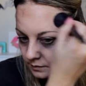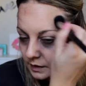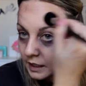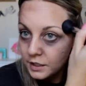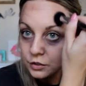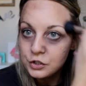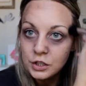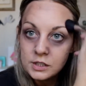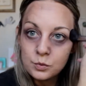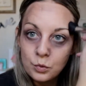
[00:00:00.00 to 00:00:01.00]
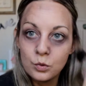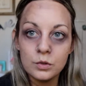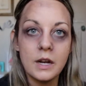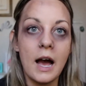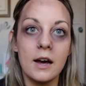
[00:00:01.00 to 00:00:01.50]
Like you just
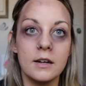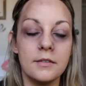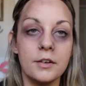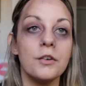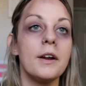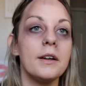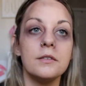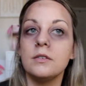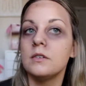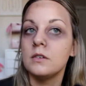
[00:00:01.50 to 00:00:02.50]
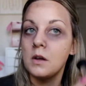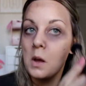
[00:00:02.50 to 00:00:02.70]
rolled out of a grave.